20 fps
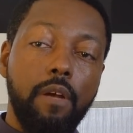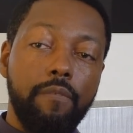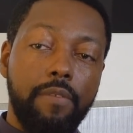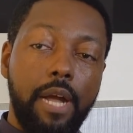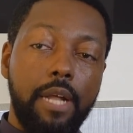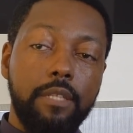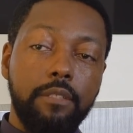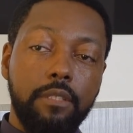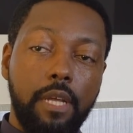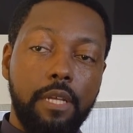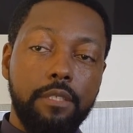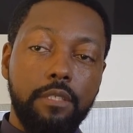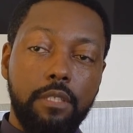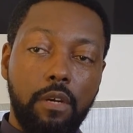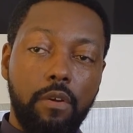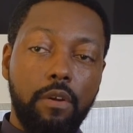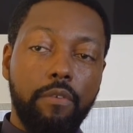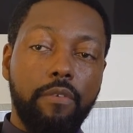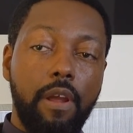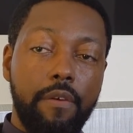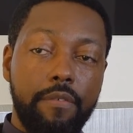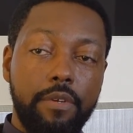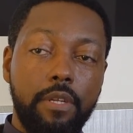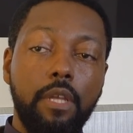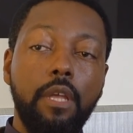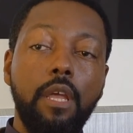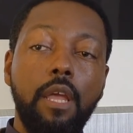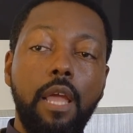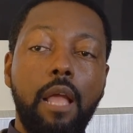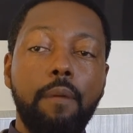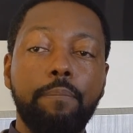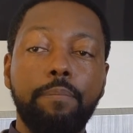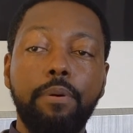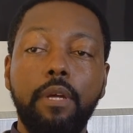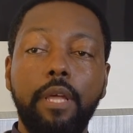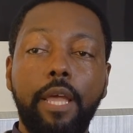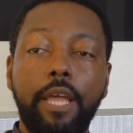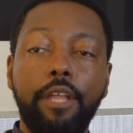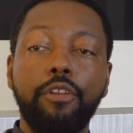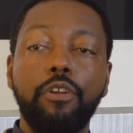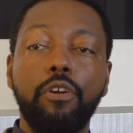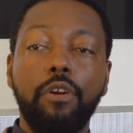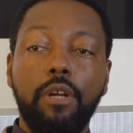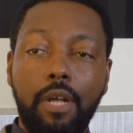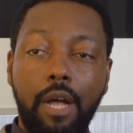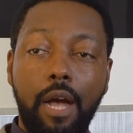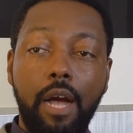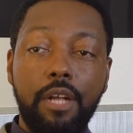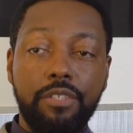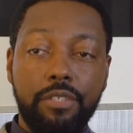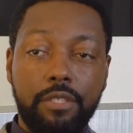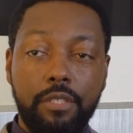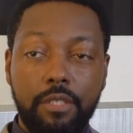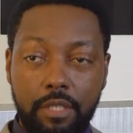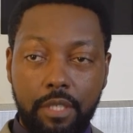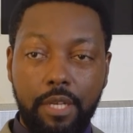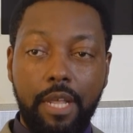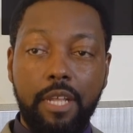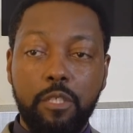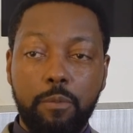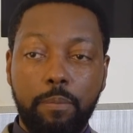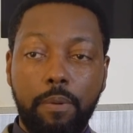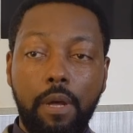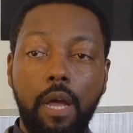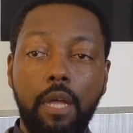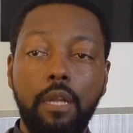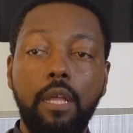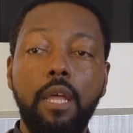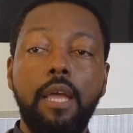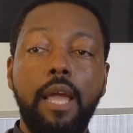Einstein's theory of gravity and put in your consciousness in that spot,